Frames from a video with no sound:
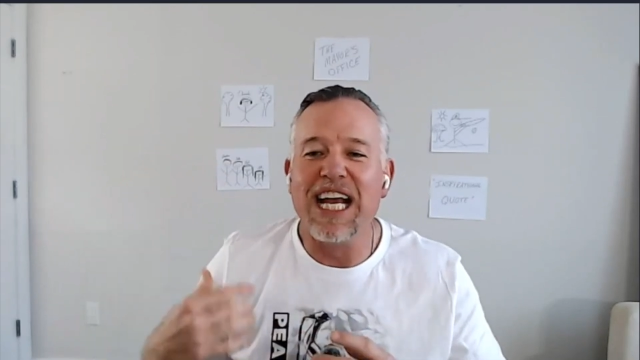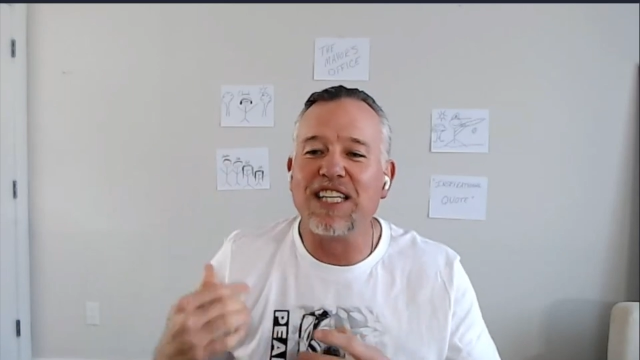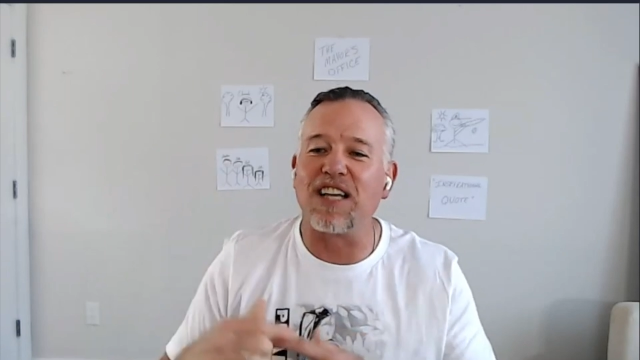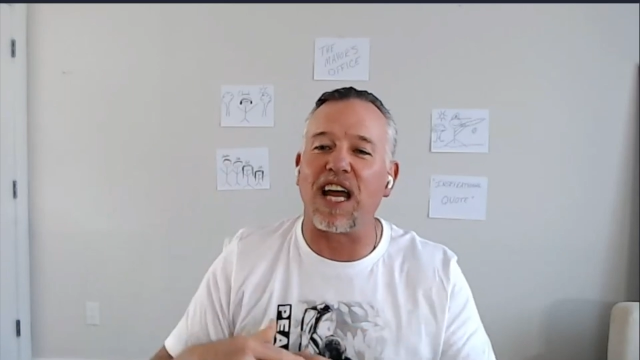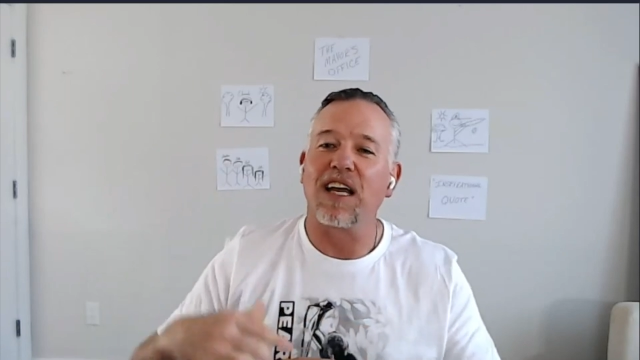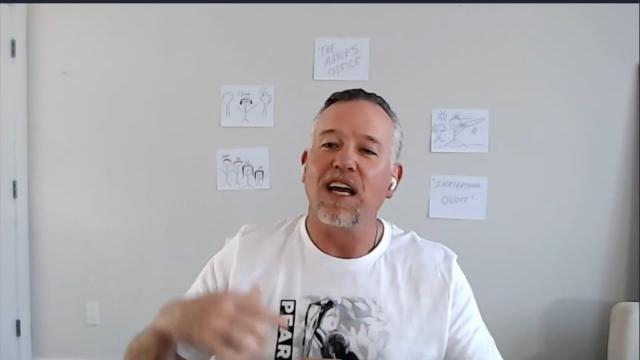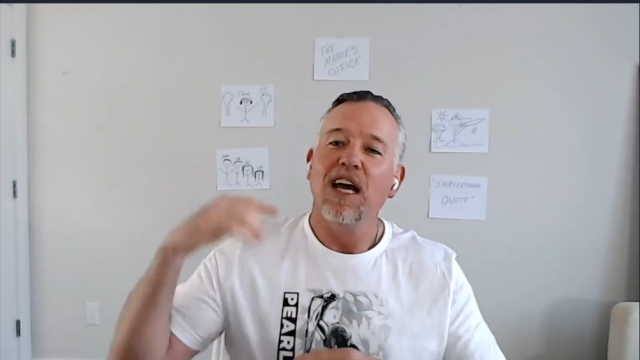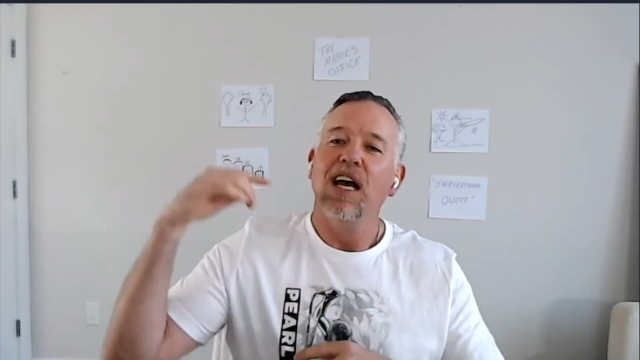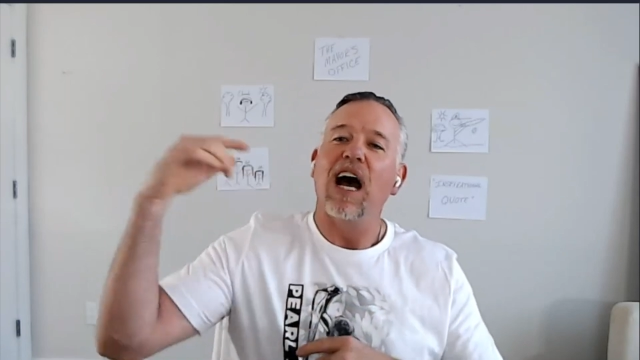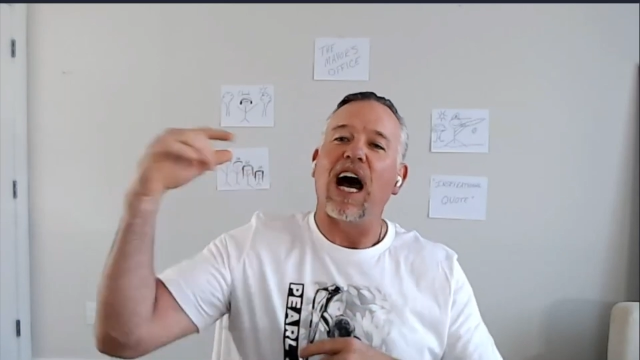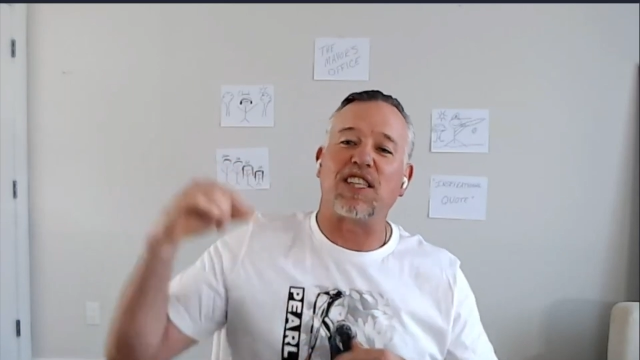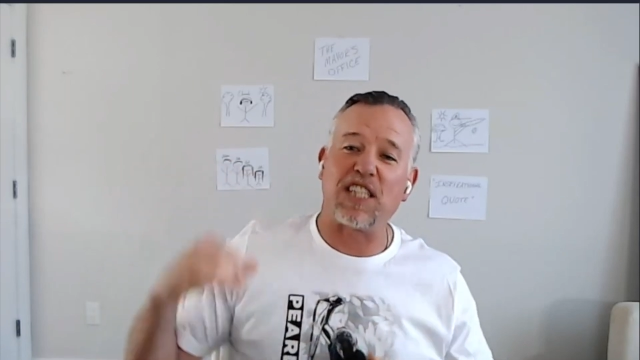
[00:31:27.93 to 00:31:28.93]
He's like,
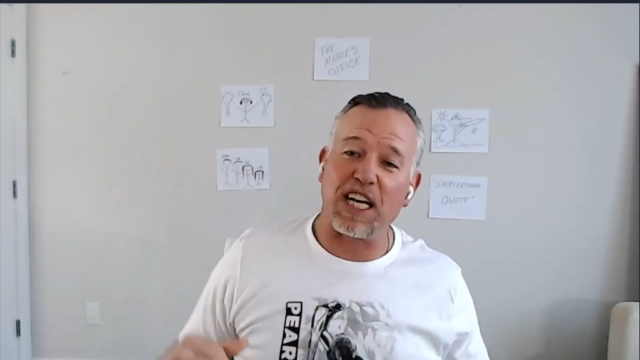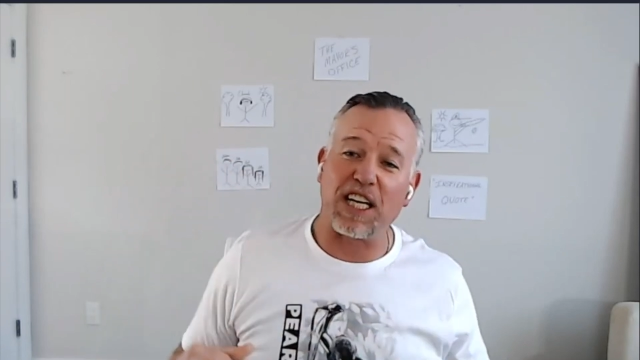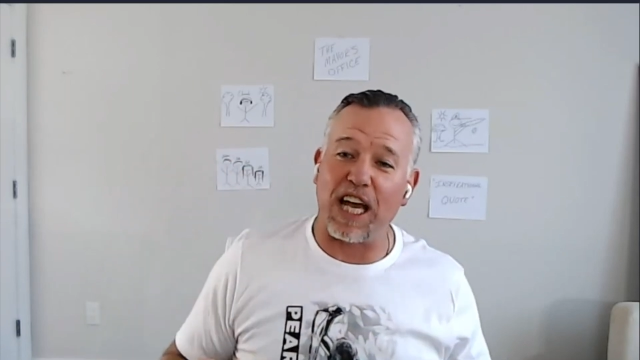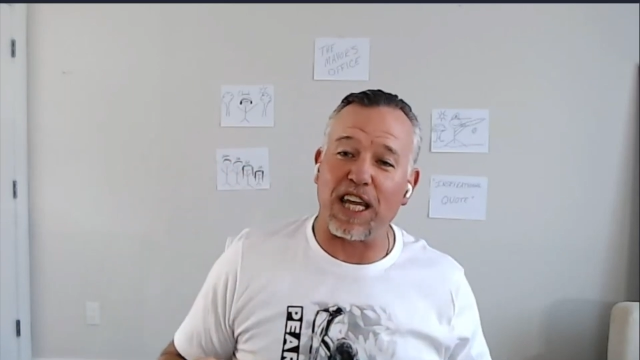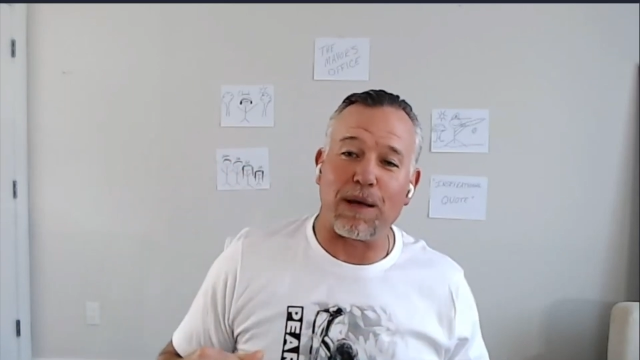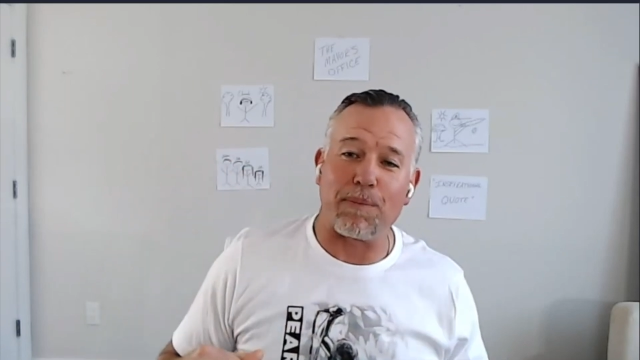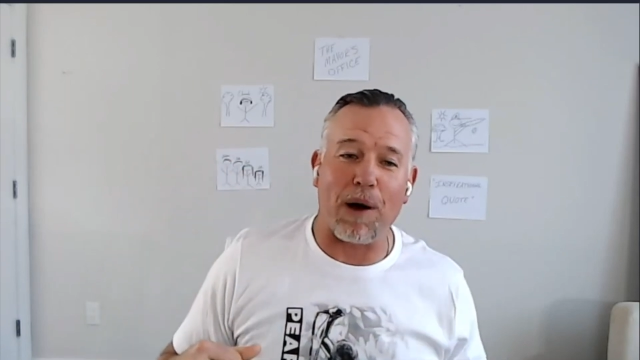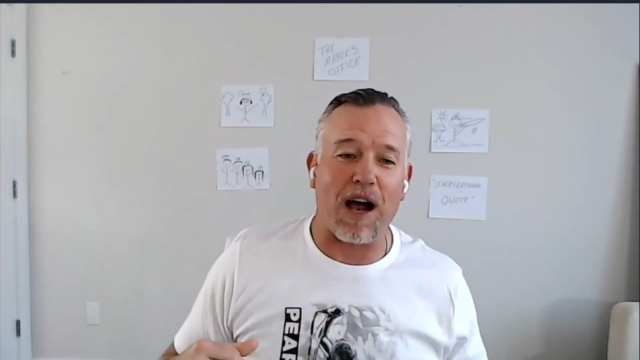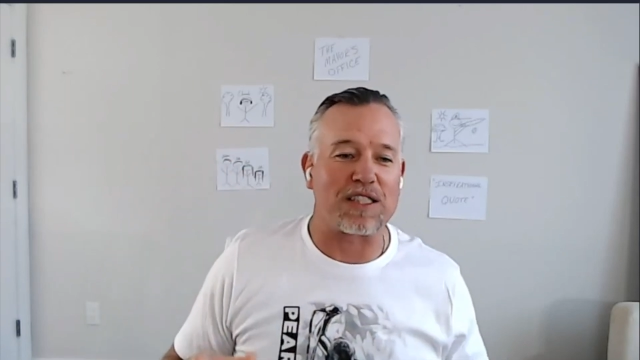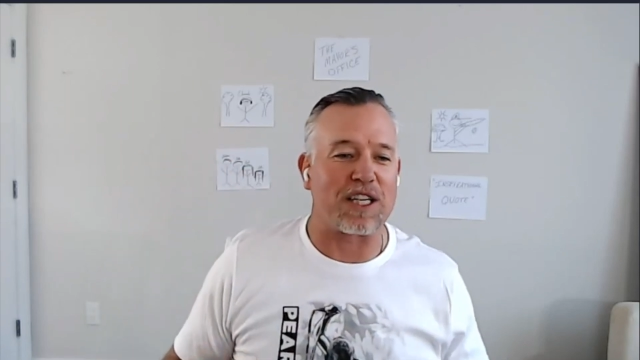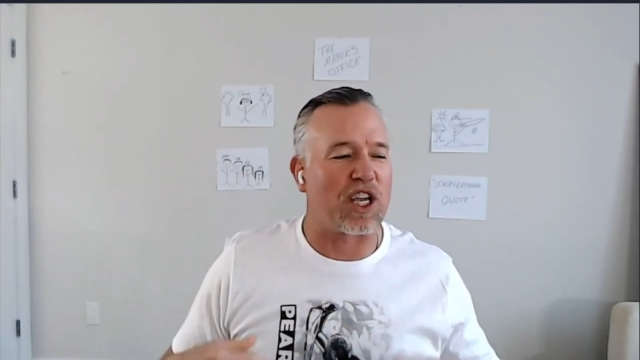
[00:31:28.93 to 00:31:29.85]
I said get in the box.